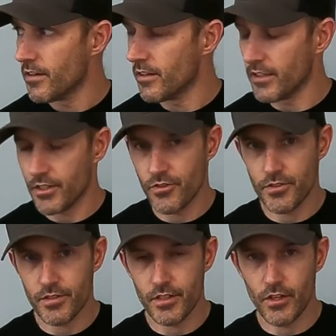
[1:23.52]

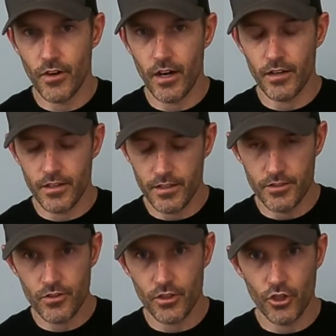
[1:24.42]
electricity go out and
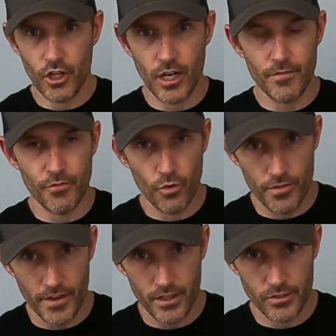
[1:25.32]
you can hook up
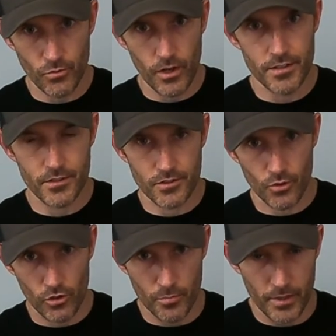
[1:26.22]
4,000 watts of
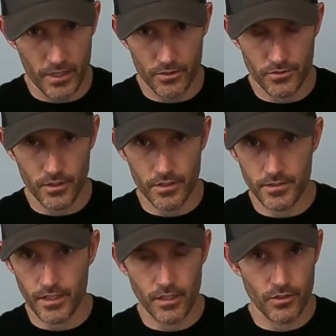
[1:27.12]
solar panels on
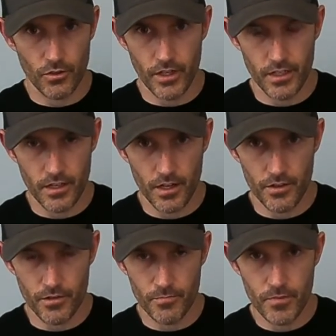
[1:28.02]
this. I don't know any
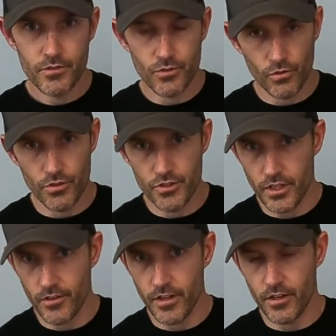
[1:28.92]
other solar
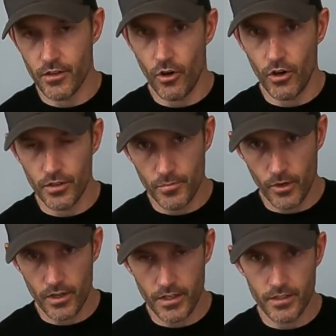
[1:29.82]
generator on the
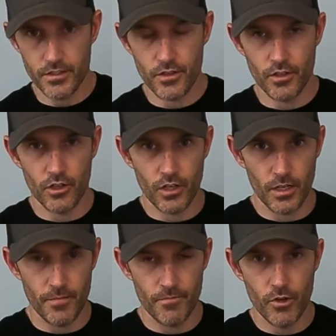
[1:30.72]
market that you can hook it
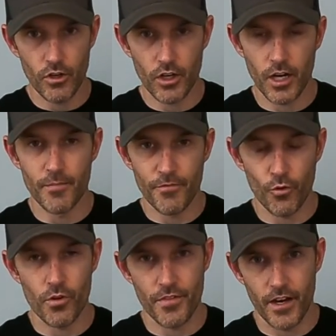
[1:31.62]
up, hook up
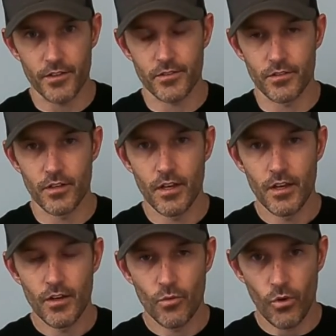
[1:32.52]
4,000
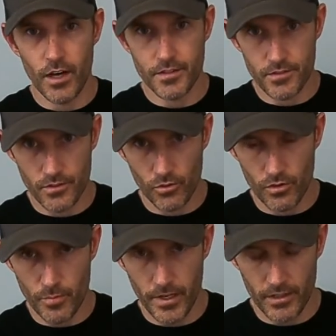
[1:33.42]
watts of
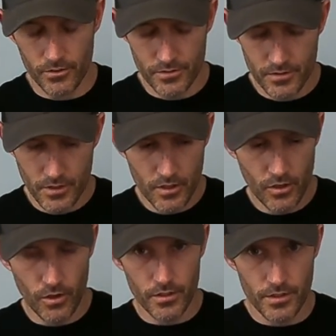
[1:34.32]
solar panels
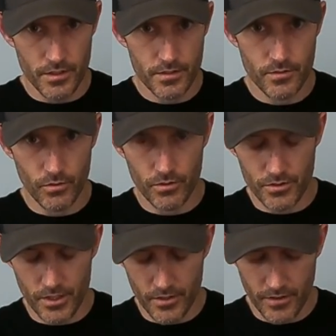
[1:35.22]
onto this solar
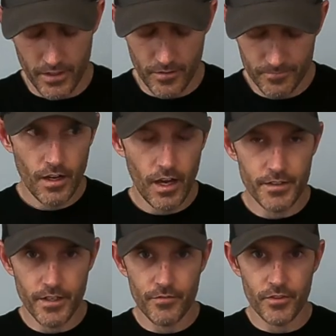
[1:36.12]
generator. I
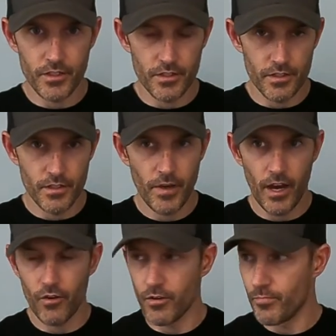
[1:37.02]
definitely could
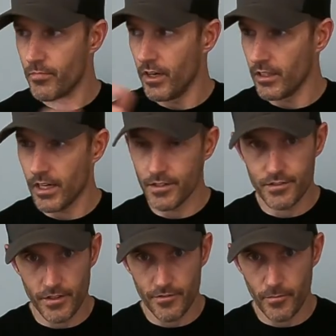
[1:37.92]
power a lot of
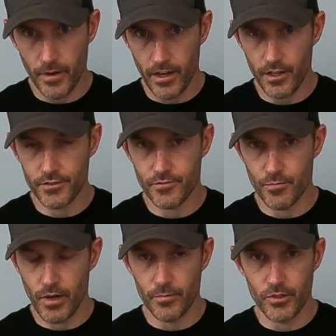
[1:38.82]
stuff on my house for
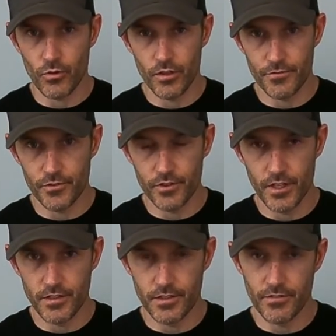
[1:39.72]
probably quite a few
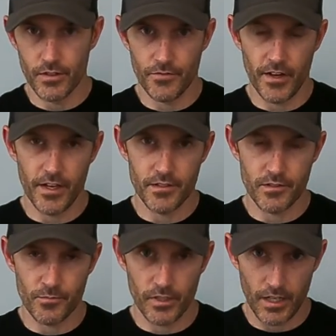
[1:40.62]
days, even if I had
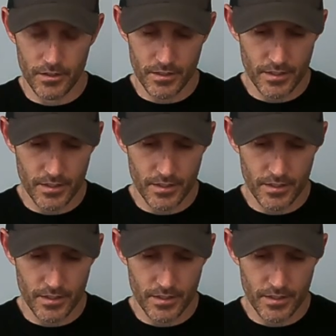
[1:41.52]
some cloudy